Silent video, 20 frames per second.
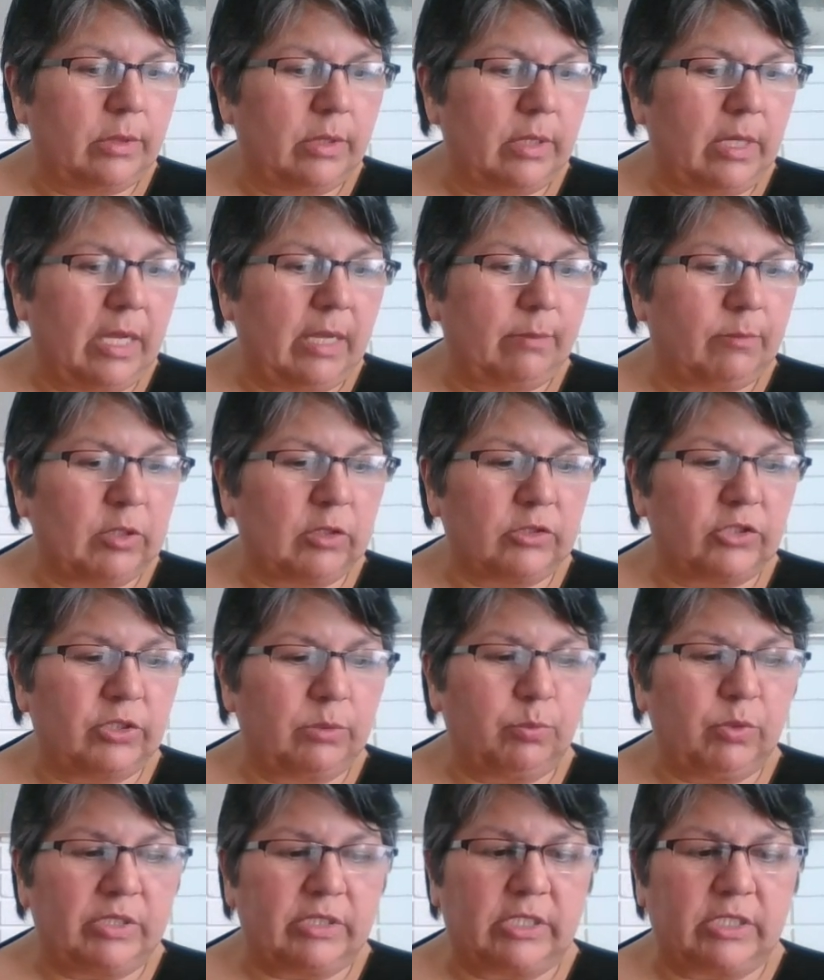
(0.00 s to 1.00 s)
I'm an
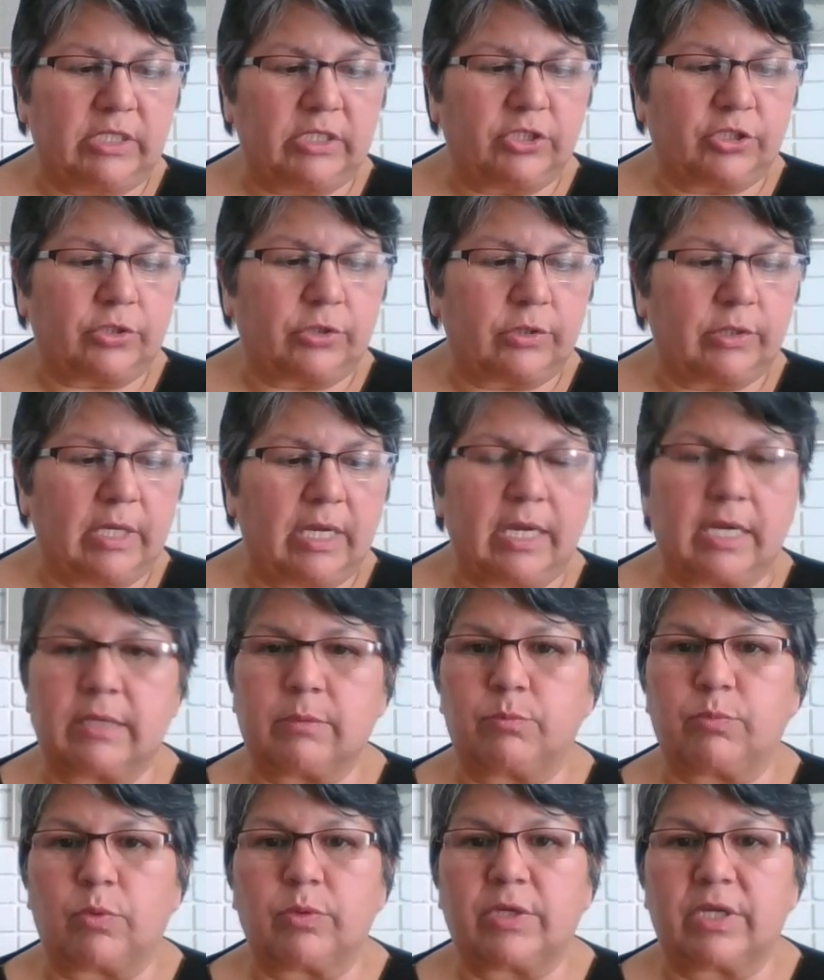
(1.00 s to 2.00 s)
Ojibwe teacher at
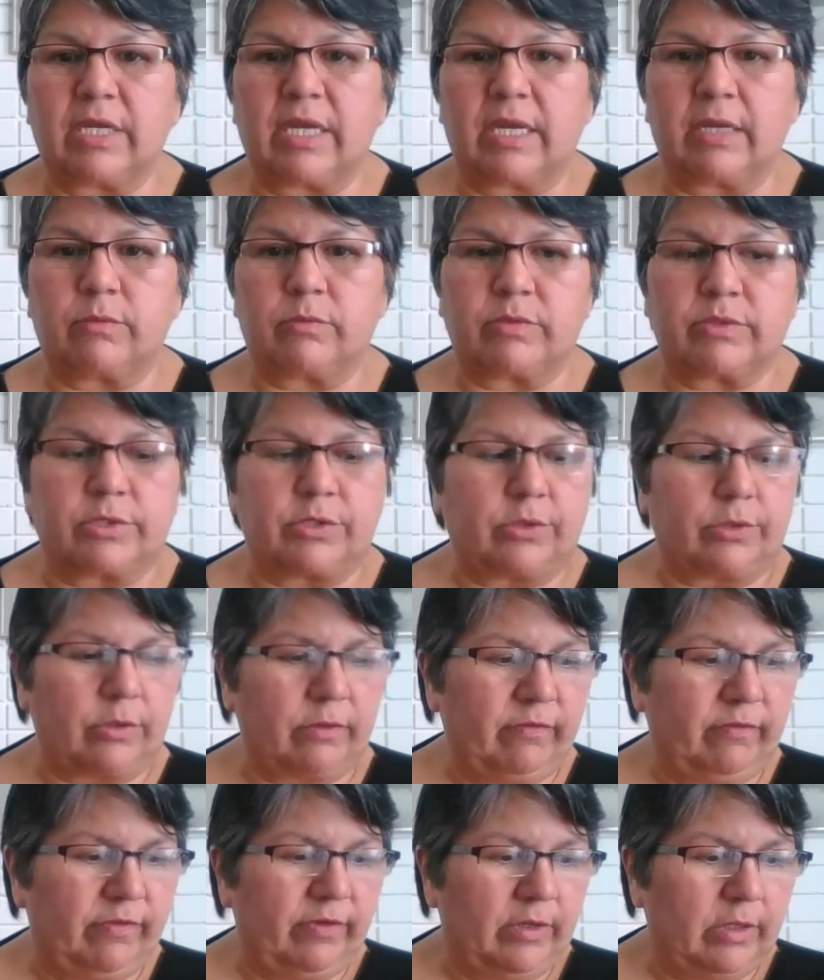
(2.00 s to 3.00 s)
Broken Head
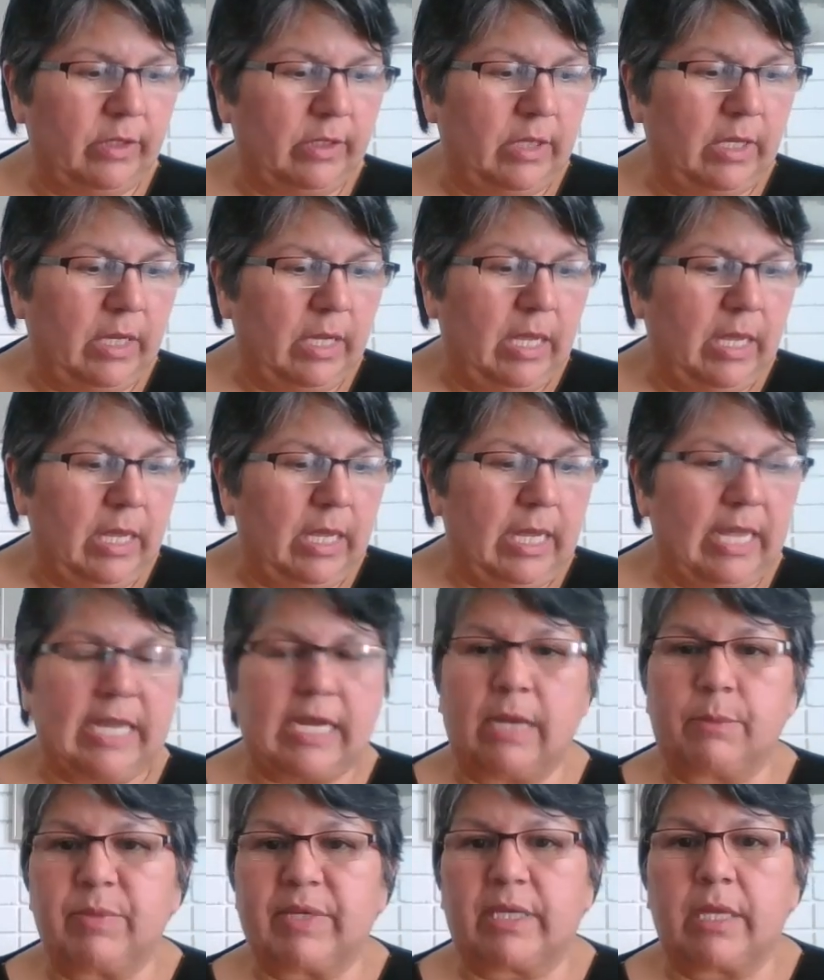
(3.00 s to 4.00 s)
Reserve, and
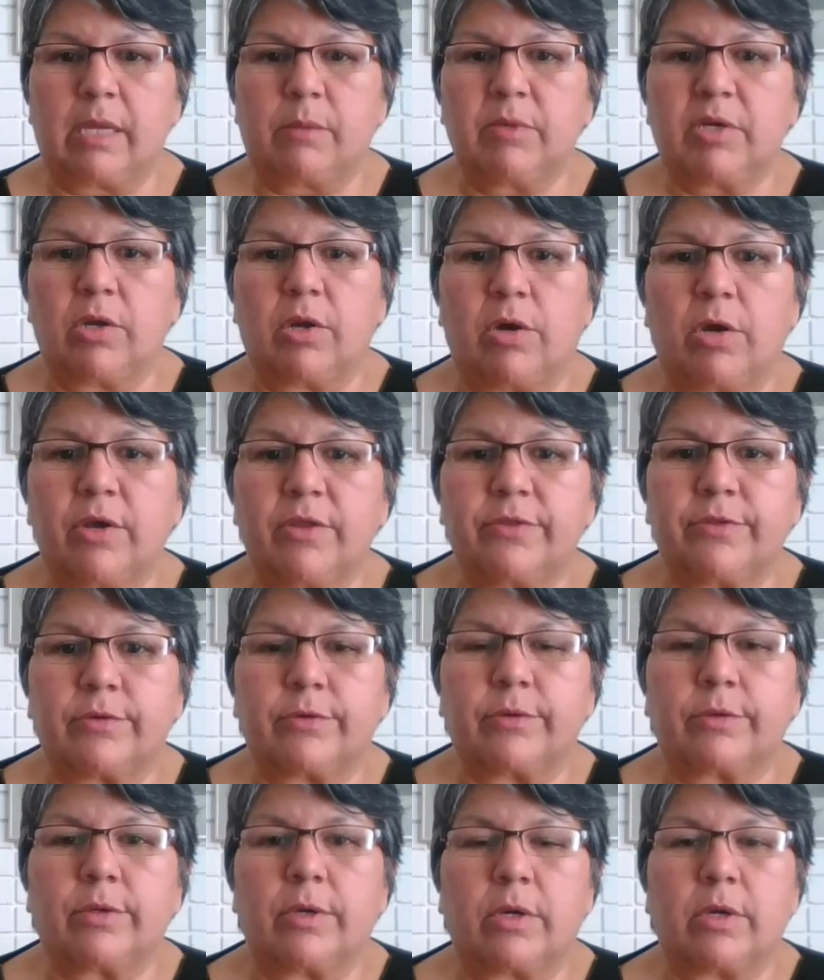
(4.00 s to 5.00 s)
I became an
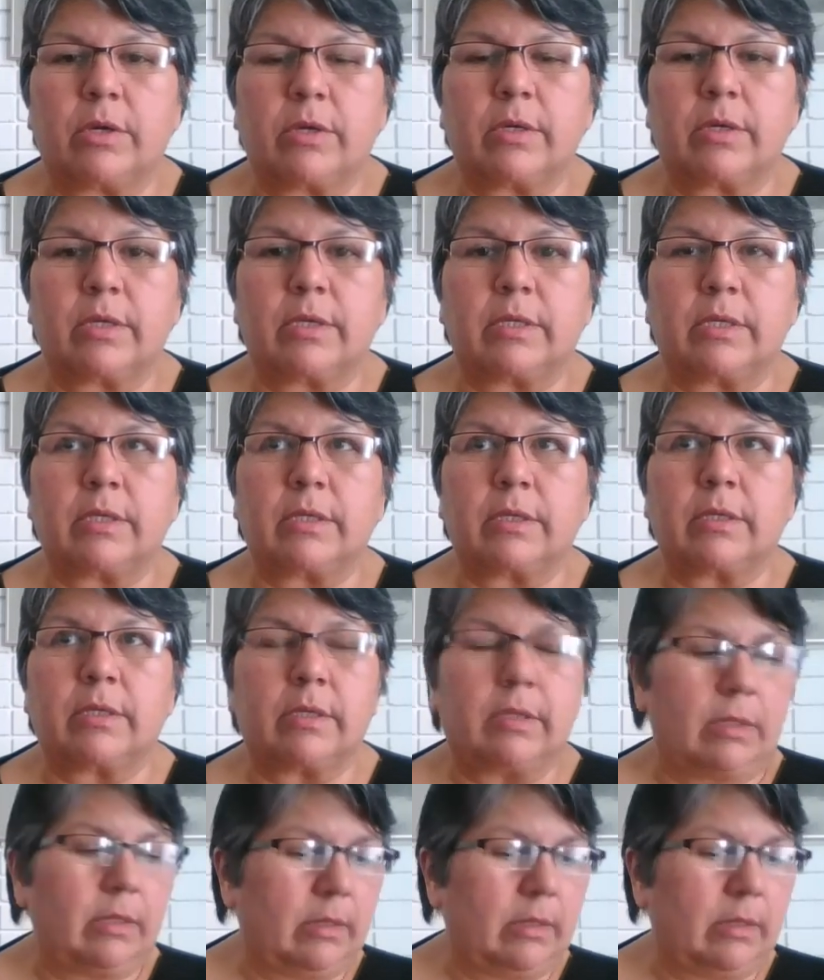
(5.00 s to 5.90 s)
author on